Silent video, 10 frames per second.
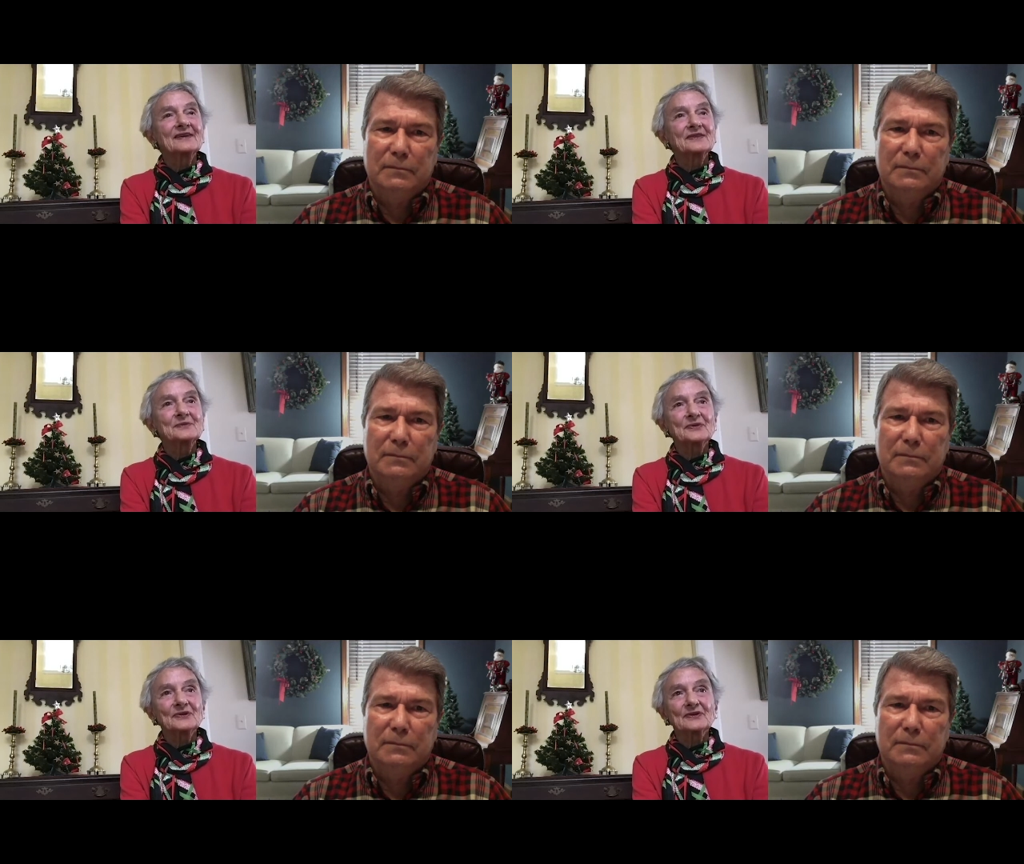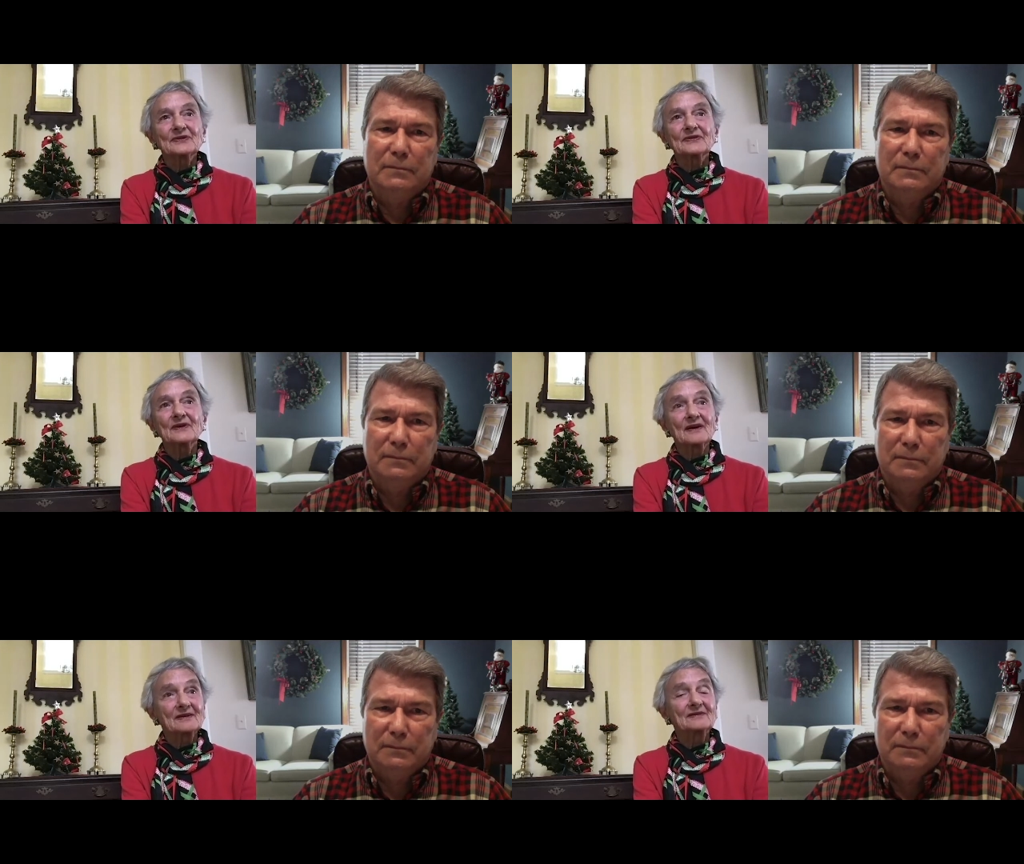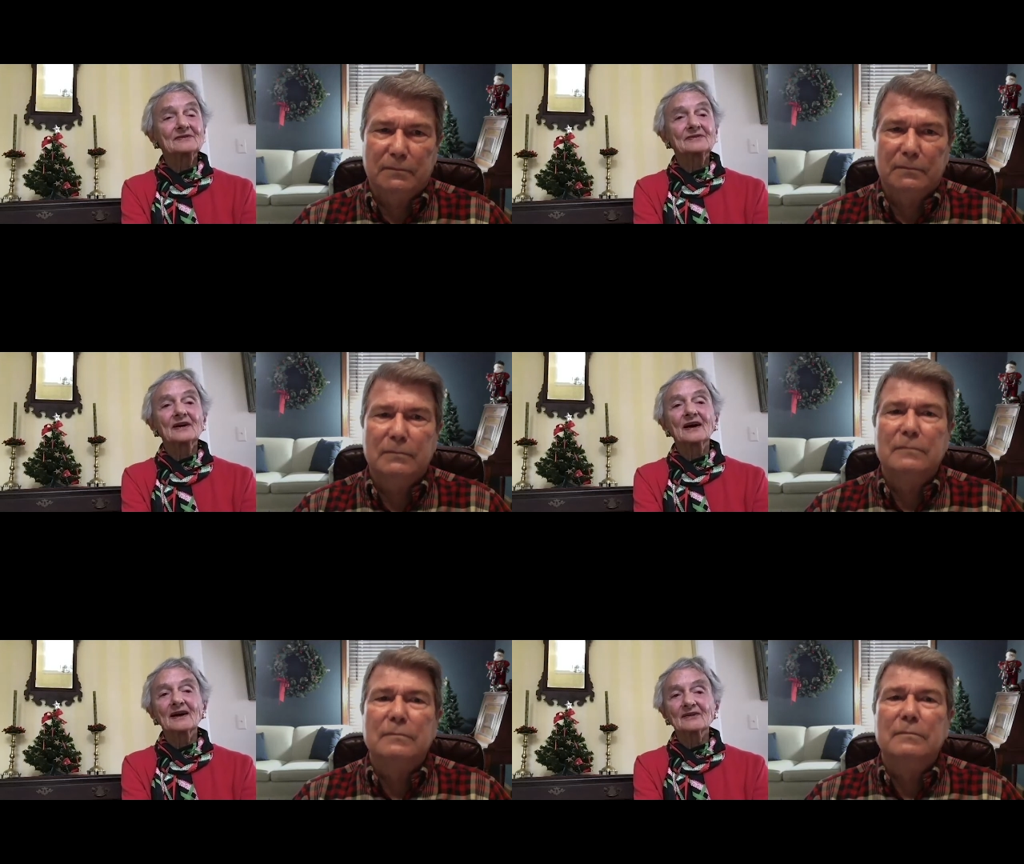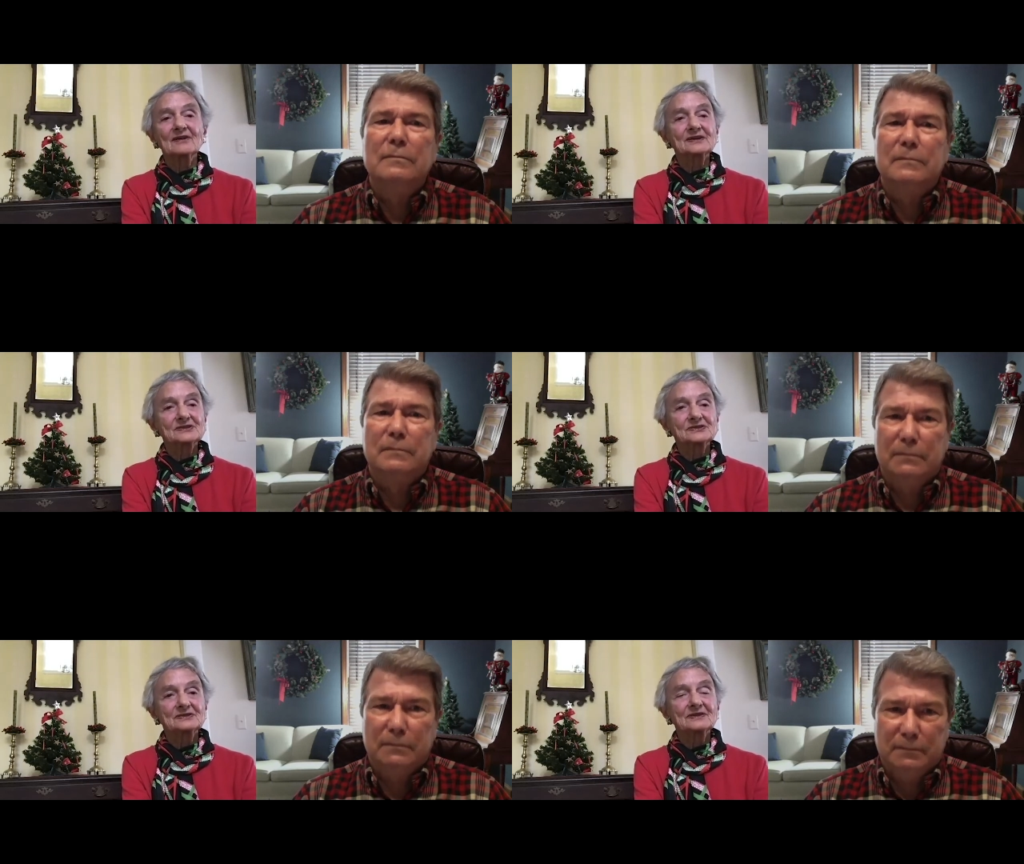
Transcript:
Speaker 1: the birth of our Christ,